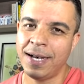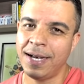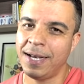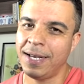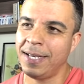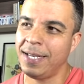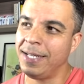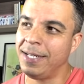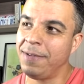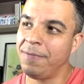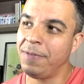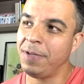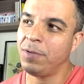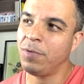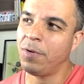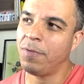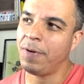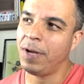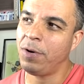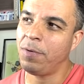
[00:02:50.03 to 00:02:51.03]
individual
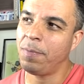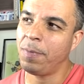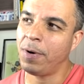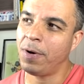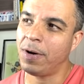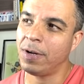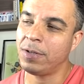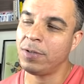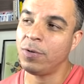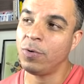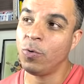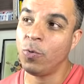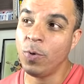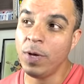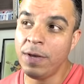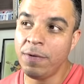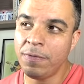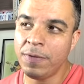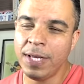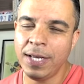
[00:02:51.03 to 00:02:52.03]
value plot
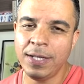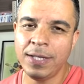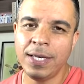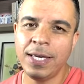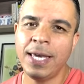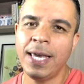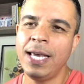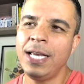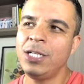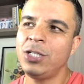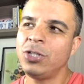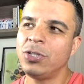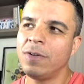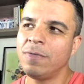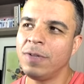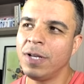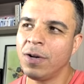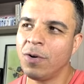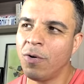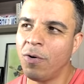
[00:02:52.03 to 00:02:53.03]
with the indication of
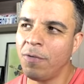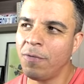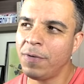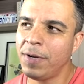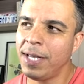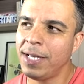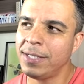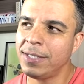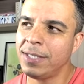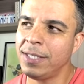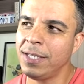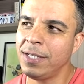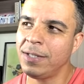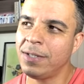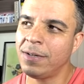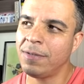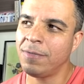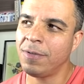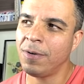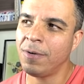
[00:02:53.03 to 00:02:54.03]
the confidence
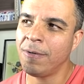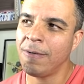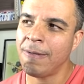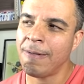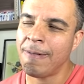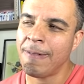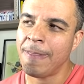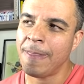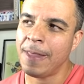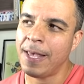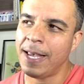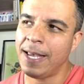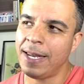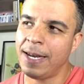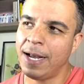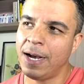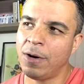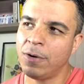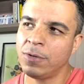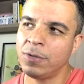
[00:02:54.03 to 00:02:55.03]
interval, and
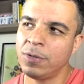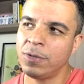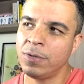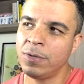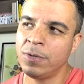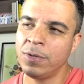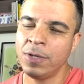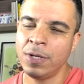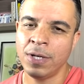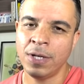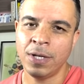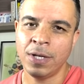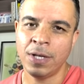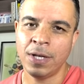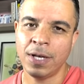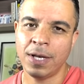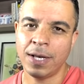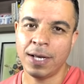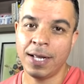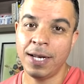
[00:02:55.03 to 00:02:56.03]
also
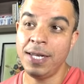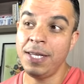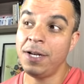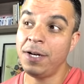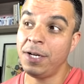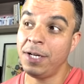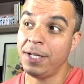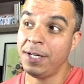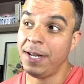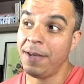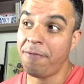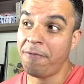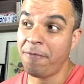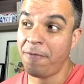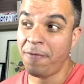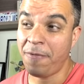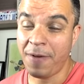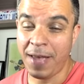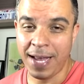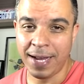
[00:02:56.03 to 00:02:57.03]
clearly the
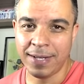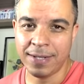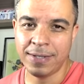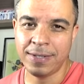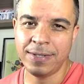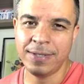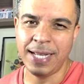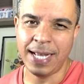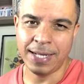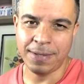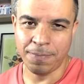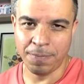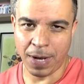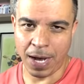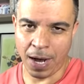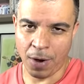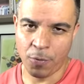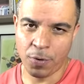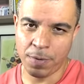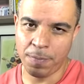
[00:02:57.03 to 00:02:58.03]
fact that
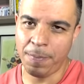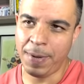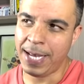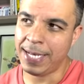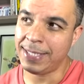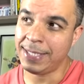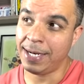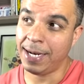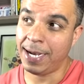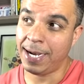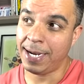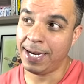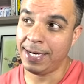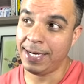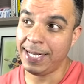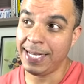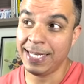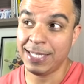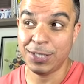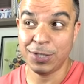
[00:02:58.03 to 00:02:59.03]
our baseline
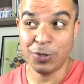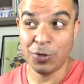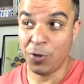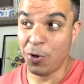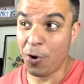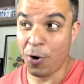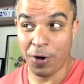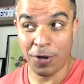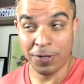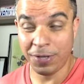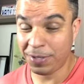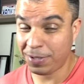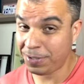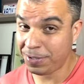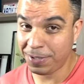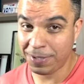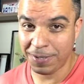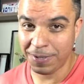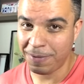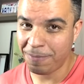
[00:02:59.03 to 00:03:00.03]
is
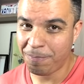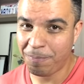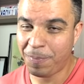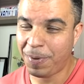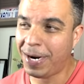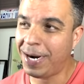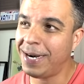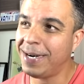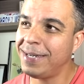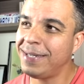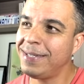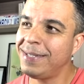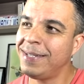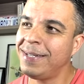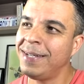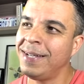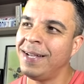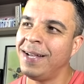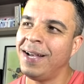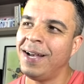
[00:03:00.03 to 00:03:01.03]
not part
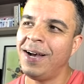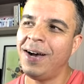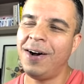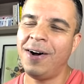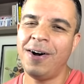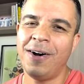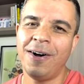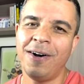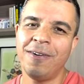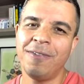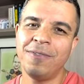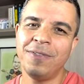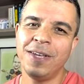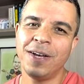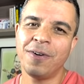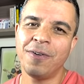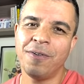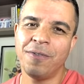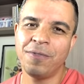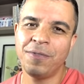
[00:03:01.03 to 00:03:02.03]
of the
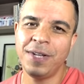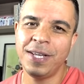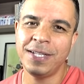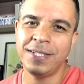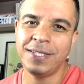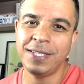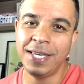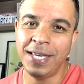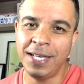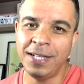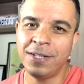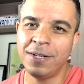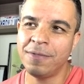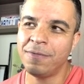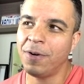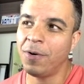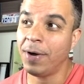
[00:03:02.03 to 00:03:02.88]
confidence interval